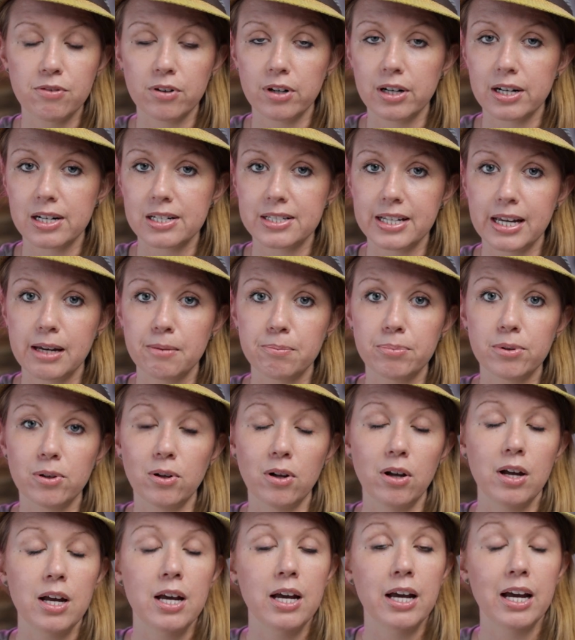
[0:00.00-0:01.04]
for
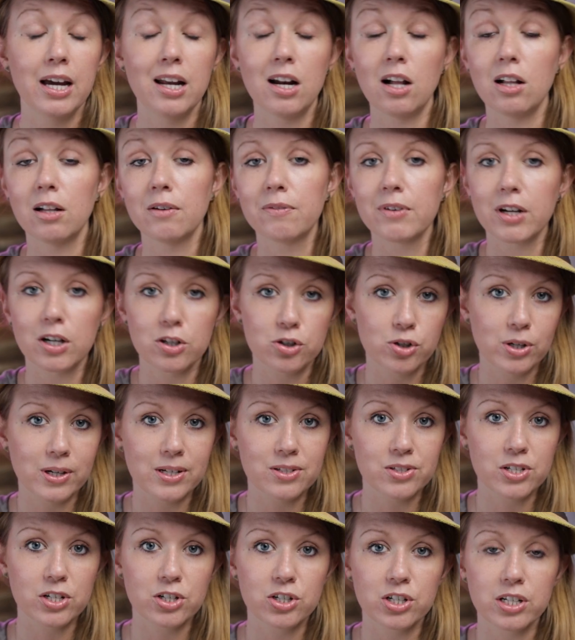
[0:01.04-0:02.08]
example, and all of your
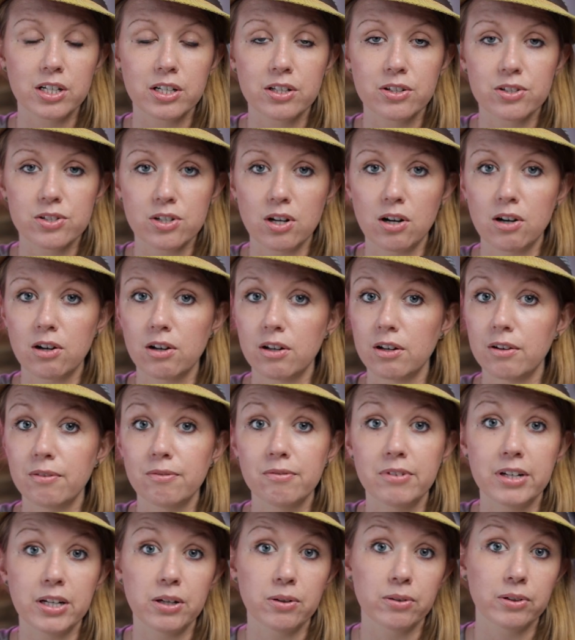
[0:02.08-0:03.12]
transitions on
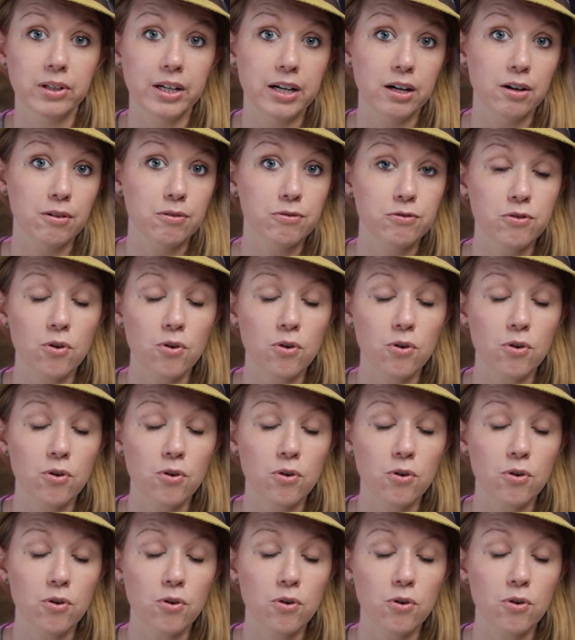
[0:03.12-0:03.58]
video layer